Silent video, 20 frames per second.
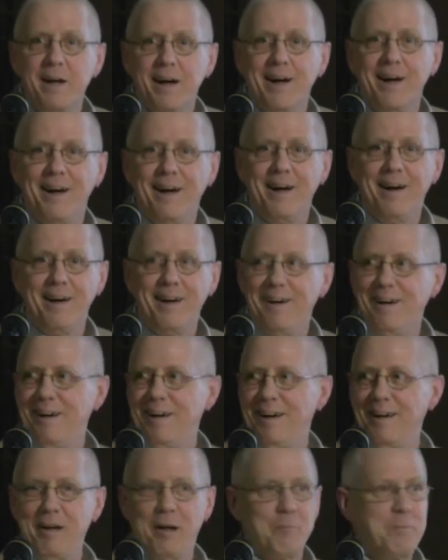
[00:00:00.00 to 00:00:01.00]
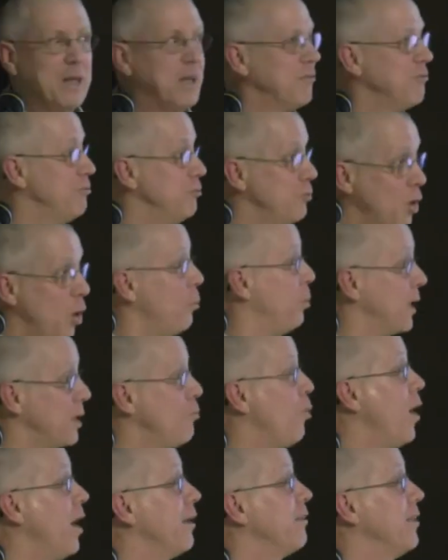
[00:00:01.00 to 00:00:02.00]
uh, because nobody
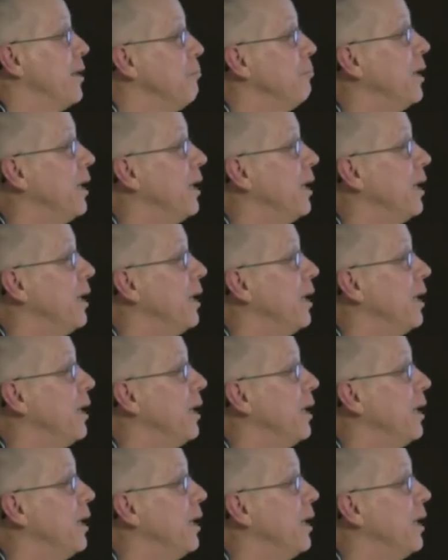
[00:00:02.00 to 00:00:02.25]
wanted them.